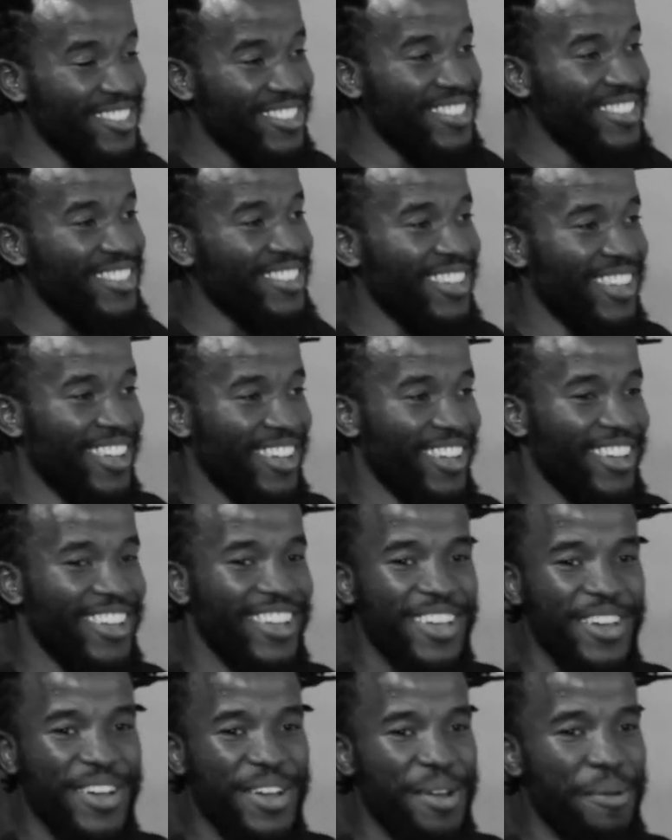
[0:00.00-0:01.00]
Yeah.
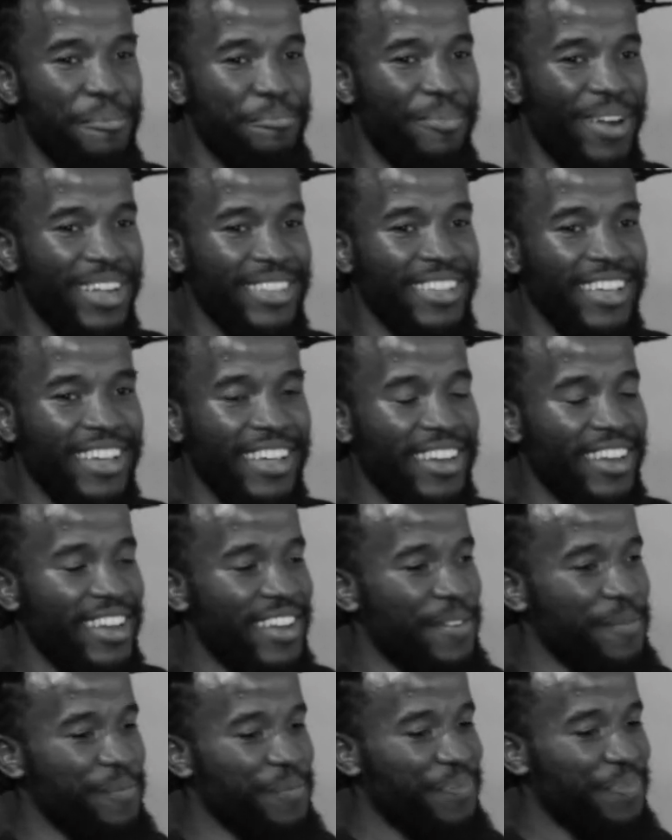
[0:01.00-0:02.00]
But
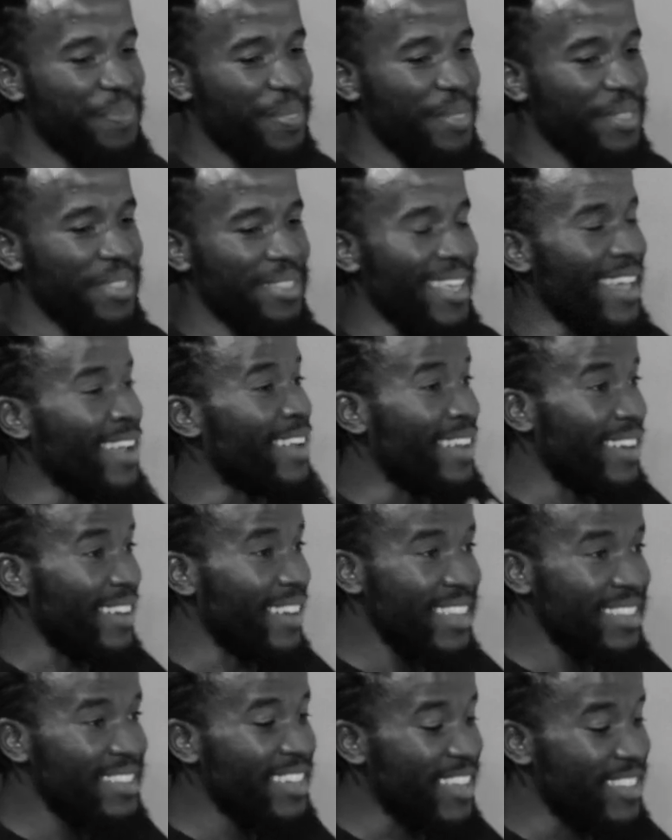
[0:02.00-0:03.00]
then a
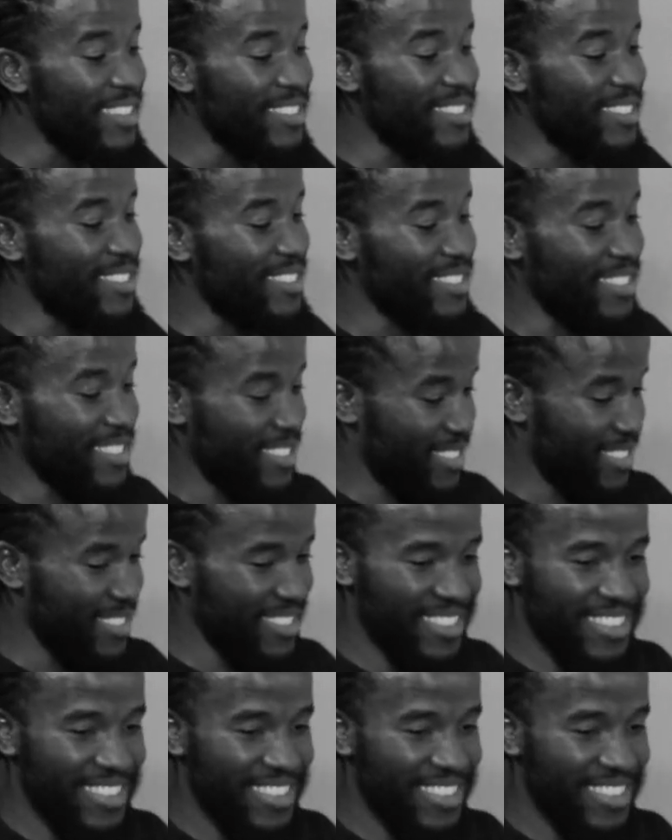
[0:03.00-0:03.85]
creator, it's